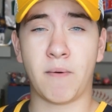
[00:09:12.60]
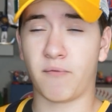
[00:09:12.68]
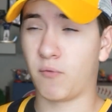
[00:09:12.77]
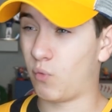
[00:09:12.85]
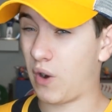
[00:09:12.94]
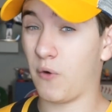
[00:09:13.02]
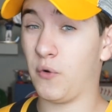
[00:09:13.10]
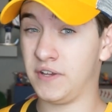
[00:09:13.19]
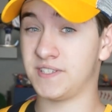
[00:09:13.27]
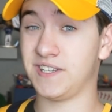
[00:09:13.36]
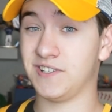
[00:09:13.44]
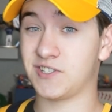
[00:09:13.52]
From what we've
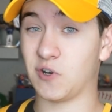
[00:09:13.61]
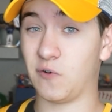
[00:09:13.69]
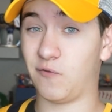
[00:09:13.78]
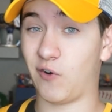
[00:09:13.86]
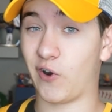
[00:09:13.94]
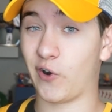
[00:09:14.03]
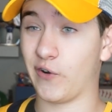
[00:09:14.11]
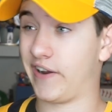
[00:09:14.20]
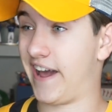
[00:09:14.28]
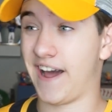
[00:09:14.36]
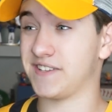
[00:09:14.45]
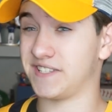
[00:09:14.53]
seen so far, it
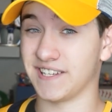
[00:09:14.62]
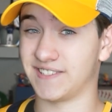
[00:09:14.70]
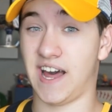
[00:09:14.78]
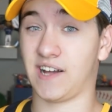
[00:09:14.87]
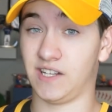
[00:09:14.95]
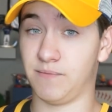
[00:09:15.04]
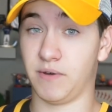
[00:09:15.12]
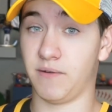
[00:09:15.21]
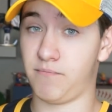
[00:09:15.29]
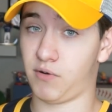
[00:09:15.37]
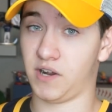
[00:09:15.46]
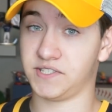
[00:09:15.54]
hasn't exactly been
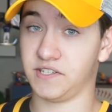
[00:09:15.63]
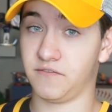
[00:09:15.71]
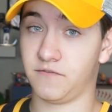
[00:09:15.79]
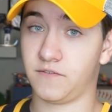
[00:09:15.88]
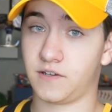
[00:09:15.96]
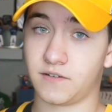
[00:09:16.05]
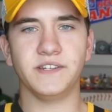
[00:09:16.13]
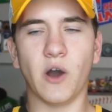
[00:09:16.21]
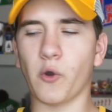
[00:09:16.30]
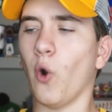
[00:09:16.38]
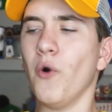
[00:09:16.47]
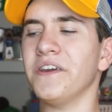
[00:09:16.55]
impressive.
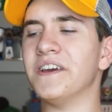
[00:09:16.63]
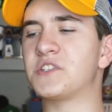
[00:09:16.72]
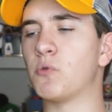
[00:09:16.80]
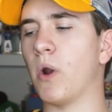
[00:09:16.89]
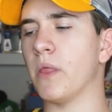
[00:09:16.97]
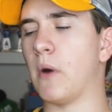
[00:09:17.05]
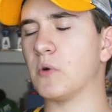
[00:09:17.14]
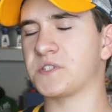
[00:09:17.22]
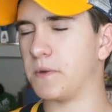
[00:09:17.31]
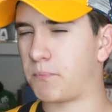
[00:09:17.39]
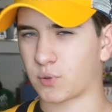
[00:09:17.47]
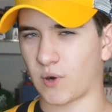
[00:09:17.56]
Now going into one of the most
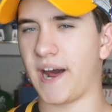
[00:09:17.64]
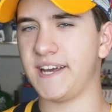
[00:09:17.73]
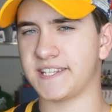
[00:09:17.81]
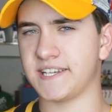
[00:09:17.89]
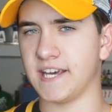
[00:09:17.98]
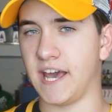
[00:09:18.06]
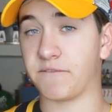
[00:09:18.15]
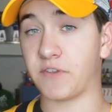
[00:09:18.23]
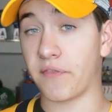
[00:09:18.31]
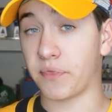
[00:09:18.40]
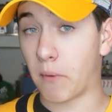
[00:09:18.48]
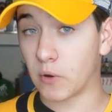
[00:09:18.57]
surprising, if
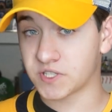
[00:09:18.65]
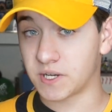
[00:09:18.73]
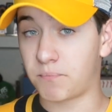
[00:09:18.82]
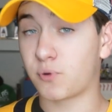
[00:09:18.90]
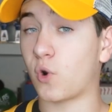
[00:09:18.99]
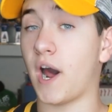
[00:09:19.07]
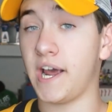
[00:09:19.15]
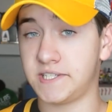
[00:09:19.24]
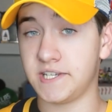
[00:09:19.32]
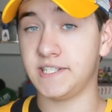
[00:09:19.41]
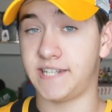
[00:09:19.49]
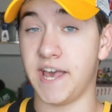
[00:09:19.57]
not the most
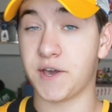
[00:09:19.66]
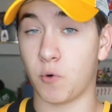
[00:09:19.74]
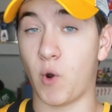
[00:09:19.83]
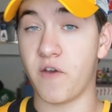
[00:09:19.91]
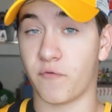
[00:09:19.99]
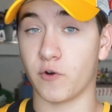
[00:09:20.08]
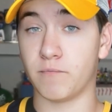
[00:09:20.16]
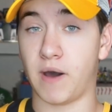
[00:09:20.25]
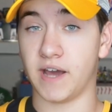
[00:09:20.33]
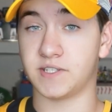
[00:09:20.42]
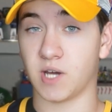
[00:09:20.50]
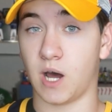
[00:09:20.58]
surprising takeaway from
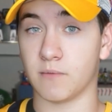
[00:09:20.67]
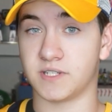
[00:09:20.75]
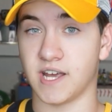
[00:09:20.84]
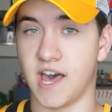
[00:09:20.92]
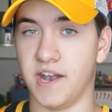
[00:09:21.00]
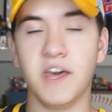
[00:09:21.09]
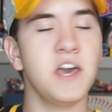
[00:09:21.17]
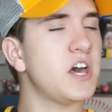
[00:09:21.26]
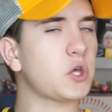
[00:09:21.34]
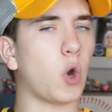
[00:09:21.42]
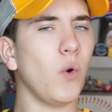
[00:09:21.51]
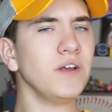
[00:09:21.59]
my top 10,
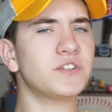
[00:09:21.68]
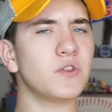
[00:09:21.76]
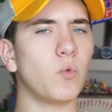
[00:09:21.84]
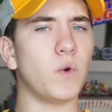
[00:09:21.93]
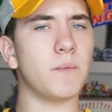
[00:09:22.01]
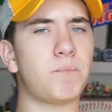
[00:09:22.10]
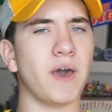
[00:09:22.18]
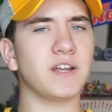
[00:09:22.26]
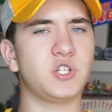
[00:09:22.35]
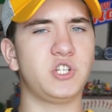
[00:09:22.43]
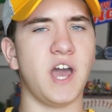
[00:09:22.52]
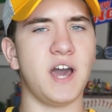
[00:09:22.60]
going to the
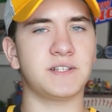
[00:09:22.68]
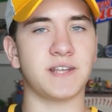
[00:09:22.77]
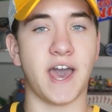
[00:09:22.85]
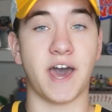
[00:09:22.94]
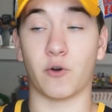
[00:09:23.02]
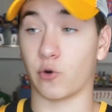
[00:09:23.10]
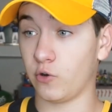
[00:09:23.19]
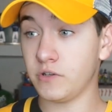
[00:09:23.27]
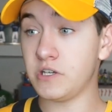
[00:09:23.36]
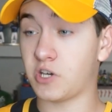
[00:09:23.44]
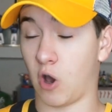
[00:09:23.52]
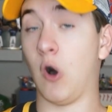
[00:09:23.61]
Winnipeg Jets and
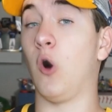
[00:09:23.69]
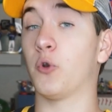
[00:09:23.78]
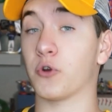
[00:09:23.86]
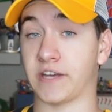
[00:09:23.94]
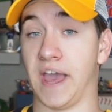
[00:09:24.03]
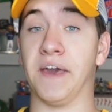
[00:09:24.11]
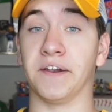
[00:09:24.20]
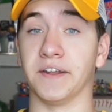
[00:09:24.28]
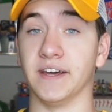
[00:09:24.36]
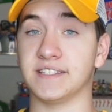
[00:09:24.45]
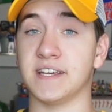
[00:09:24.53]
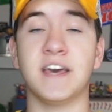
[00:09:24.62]
early Calder
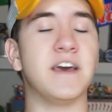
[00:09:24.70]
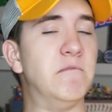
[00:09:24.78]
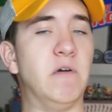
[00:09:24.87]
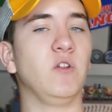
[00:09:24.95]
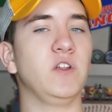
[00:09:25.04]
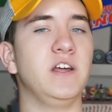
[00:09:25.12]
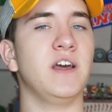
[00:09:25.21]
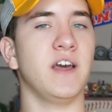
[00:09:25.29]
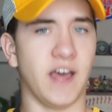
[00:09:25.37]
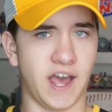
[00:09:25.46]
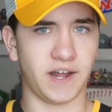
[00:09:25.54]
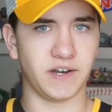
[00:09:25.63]
candidate, Ville
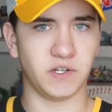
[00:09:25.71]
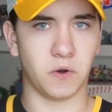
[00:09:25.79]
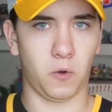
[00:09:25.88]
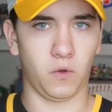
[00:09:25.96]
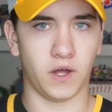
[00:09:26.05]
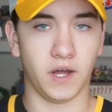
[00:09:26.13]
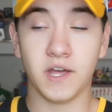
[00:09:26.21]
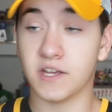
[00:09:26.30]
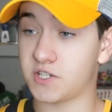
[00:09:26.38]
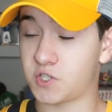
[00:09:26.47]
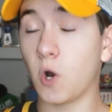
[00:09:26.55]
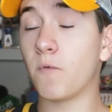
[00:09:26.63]
Heinola.
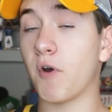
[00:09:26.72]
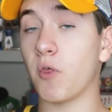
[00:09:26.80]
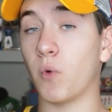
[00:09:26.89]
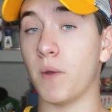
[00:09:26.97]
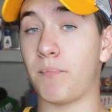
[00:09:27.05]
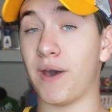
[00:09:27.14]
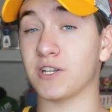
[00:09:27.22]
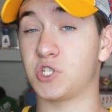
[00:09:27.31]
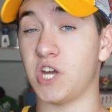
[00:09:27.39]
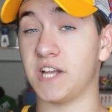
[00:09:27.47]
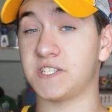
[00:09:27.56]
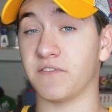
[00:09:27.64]
So far the Winnipeg
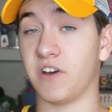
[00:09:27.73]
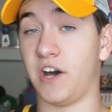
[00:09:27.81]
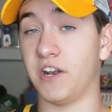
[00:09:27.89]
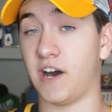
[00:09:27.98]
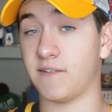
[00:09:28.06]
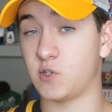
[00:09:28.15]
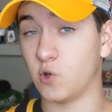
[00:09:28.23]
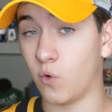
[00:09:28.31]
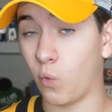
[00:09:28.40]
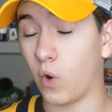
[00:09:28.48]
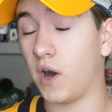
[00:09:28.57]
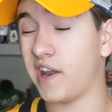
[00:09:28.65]
Jets have gotten off to a
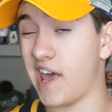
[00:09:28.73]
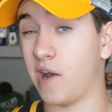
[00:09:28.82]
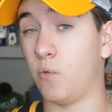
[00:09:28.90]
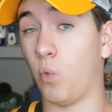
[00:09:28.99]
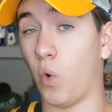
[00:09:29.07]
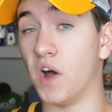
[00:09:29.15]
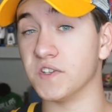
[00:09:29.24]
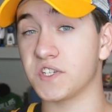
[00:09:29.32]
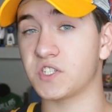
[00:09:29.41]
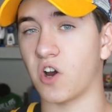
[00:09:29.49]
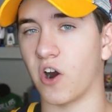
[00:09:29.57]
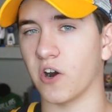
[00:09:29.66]
1 and 1
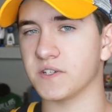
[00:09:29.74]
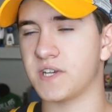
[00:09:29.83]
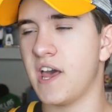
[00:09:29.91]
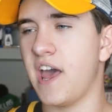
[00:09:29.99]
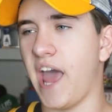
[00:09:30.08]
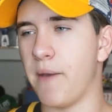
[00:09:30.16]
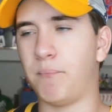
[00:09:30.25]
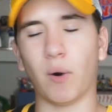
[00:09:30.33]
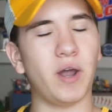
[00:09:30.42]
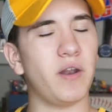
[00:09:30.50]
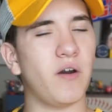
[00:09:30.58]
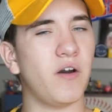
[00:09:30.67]
start,
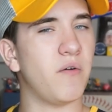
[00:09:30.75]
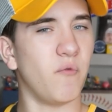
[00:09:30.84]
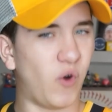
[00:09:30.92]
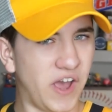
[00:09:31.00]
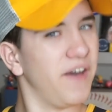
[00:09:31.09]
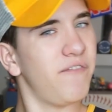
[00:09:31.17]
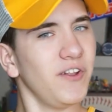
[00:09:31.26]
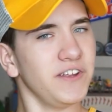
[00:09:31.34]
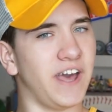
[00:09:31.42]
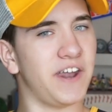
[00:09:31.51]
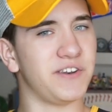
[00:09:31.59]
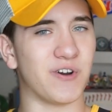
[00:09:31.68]
but Ville
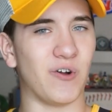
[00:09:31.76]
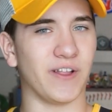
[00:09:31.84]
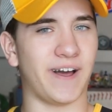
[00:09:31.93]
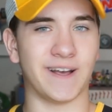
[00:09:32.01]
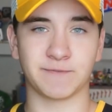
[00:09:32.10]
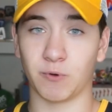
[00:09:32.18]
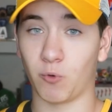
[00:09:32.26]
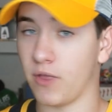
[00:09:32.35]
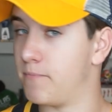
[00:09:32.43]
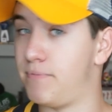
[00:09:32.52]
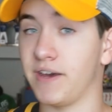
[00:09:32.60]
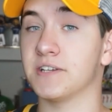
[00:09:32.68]
Heinola has been one
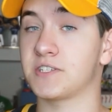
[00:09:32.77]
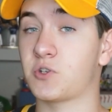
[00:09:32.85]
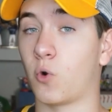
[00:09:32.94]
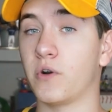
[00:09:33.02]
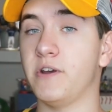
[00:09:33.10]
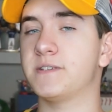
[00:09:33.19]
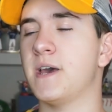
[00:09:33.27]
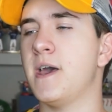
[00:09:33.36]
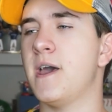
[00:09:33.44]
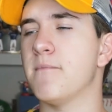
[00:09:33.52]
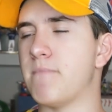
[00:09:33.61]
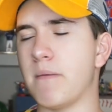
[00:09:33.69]
of the biggest stories,
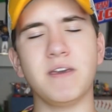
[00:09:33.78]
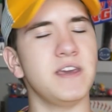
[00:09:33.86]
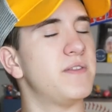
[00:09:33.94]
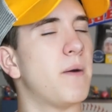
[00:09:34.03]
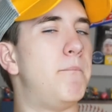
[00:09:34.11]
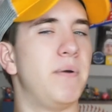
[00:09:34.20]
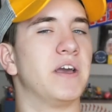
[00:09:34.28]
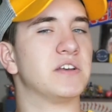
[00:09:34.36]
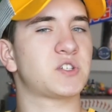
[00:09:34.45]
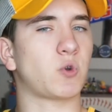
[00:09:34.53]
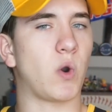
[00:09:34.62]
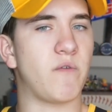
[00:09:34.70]
maybe the
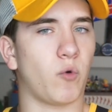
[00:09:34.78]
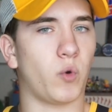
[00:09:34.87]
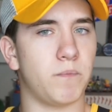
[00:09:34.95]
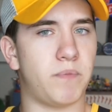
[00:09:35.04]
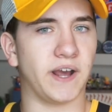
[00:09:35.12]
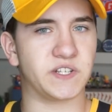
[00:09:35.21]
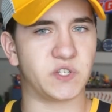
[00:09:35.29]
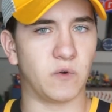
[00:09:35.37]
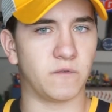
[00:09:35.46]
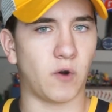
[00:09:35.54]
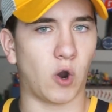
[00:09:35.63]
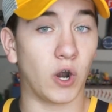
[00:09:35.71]
biggest story for Winnipeg
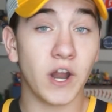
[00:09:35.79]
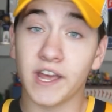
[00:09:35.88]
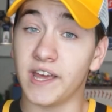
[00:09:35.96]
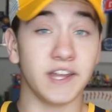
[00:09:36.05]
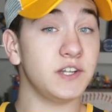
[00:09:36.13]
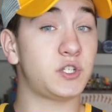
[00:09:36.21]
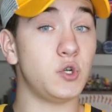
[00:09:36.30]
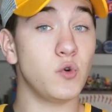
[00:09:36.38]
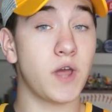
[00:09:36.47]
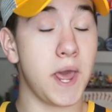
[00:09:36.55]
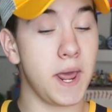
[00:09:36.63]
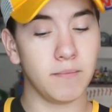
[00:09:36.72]
so far. In two
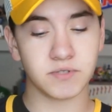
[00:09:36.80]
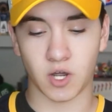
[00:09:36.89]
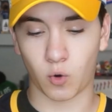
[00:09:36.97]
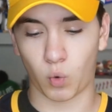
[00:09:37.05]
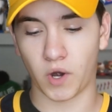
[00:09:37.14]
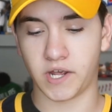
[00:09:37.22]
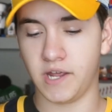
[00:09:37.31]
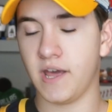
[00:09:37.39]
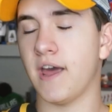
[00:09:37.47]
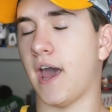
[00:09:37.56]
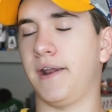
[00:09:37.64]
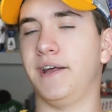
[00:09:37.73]
games, a rookie
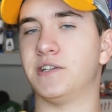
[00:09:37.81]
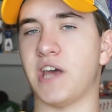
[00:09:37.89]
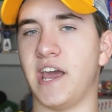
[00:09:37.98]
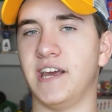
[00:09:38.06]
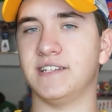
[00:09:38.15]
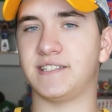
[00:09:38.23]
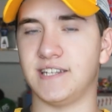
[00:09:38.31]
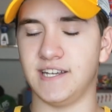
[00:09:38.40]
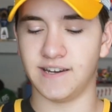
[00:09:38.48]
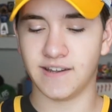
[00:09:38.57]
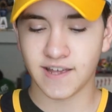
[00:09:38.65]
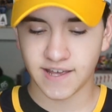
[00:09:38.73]
at age
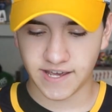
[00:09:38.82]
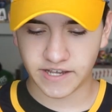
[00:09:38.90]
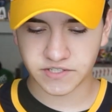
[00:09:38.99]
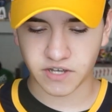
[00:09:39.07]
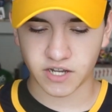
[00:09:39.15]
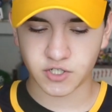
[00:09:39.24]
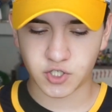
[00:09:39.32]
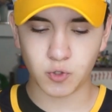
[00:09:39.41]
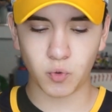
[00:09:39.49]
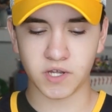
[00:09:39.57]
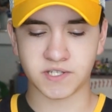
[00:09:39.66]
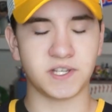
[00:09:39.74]
18, he has gotten
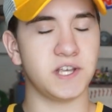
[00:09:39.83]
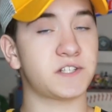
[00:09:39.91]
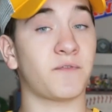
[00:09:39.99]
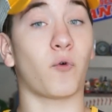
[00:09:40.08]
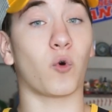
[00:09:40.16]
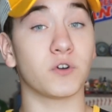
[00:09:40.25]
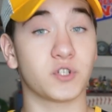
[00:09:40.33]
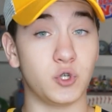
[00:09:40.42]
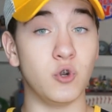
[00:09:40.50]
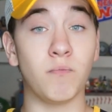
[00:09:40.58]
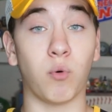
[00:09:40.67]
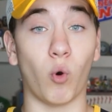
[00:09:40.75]
two assists for
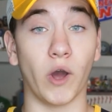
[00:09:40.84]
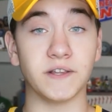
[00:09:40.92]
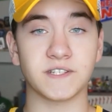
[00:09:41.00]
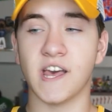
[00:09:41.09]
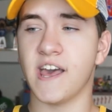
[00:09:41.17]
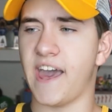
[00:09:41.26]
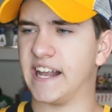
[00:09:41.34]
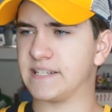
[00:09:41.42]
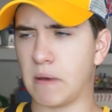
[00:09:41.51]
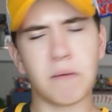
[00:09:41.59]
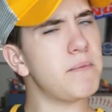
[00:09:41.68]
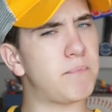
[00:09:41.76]
two points, and has
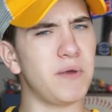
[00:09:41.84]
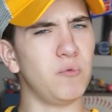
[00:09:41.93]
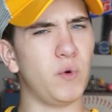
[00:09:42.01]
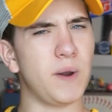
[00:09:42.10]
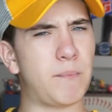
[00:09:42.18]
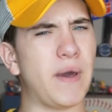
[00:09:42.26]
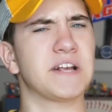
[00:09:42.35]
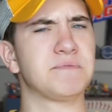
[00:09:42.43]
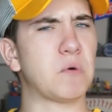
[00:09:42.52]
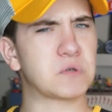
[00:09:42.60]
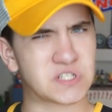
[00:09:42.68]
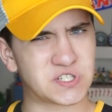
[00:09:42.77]
maybe been Winnipeg's
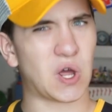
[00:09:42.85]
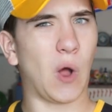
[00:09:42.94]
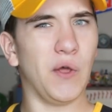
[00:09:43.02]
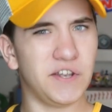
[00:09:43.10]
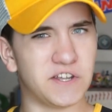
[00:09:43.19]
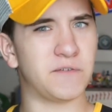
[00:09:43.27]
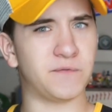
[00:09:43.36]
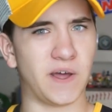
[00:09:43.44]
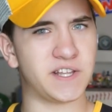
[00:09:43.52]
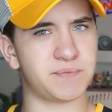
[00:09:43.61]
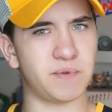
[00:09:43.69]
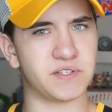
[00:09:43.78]
most solid
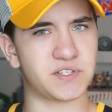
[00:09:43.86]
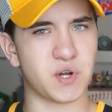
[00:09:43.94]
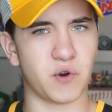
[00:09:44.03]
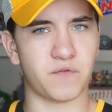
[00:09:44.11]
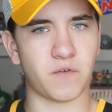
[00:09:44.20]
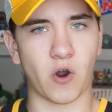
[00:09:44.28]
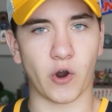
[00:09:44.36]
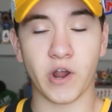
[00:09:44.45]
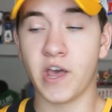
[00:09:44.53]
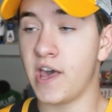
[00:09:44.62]
defenseman so far.